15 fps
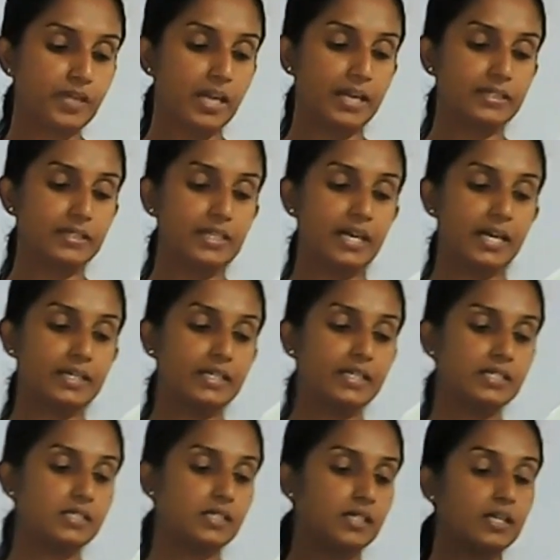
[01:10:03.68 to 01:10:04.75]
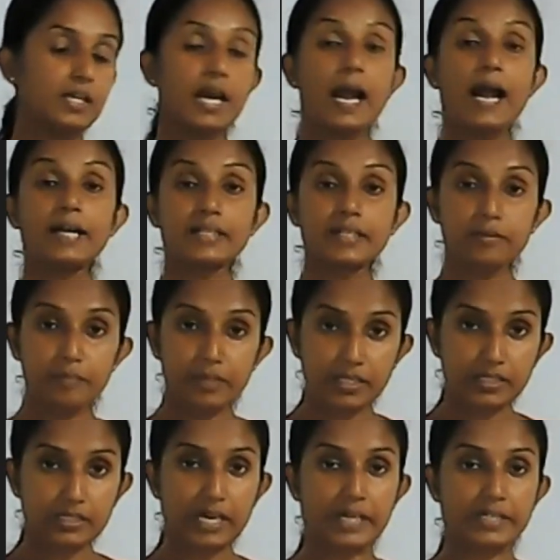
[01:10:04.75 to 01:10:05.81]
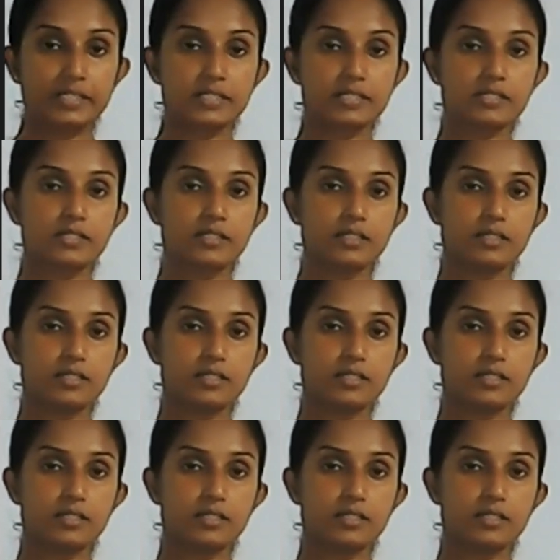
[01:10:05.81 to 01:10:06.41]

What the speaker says: and the lattice, atomic lattice.